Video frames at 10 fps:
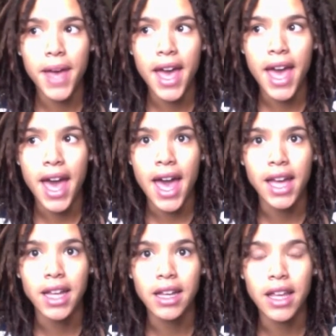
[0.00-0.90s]

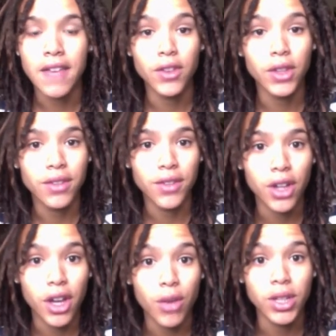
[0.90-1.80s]
And if you're looking for
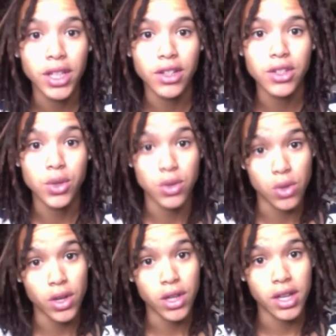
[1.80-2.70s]
a really good
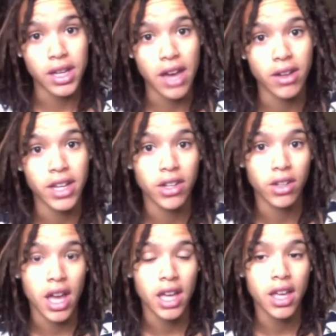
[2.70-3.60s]
tutorial on how to
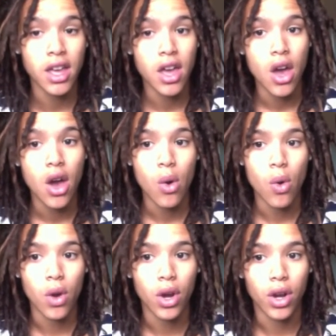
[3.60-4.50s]
interlock
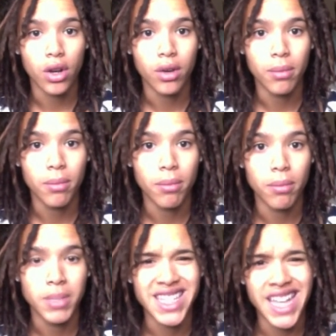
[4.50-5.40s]
or
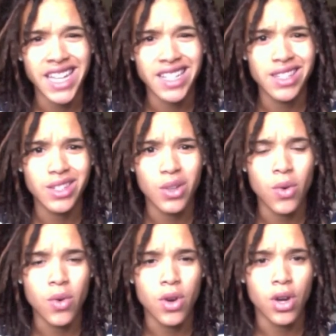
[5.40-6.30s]
mistakes
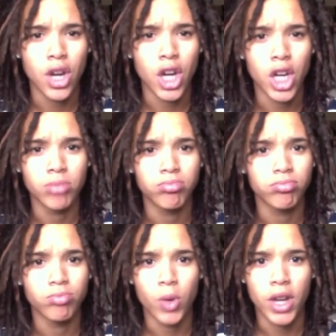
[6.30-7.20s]
or
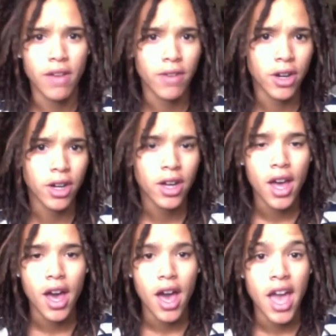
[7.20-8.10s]
whatever,
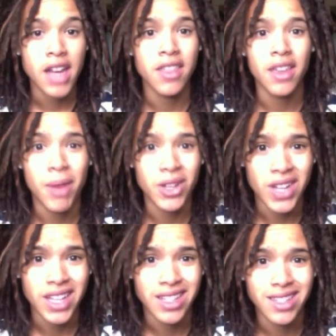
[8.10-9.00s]
anything about
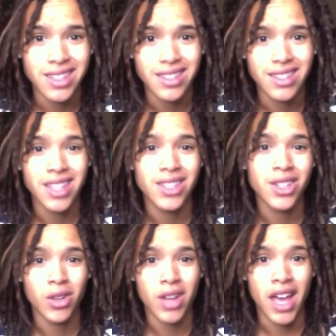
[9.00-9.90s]
dreads, this
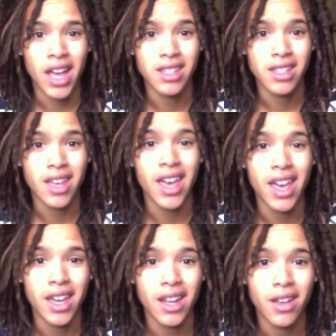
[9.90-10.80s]
dude has a
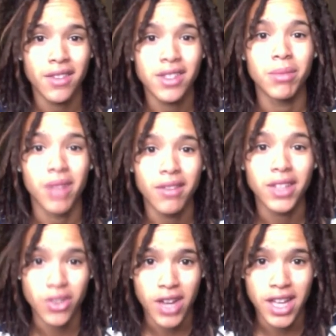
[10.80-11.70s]
head of some lovely
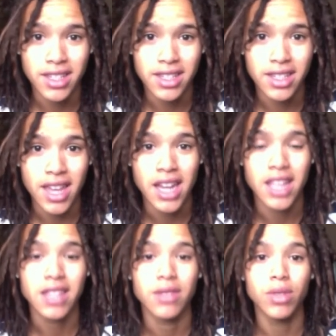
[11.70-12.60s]
dreads, and
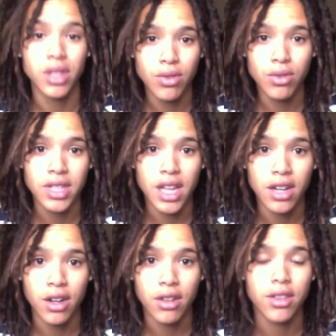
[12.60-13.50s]
he's really cool and down to
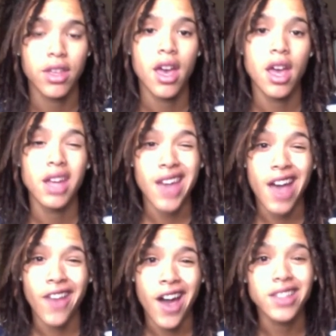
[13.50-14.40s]
earth.
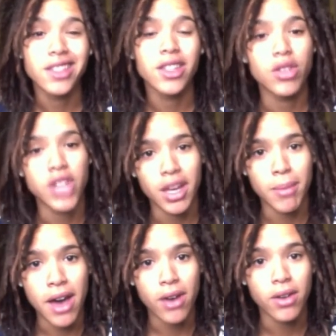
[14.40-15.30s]
KNOTLOCK, go check him
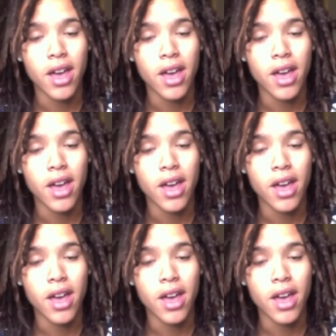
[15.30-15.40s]
out.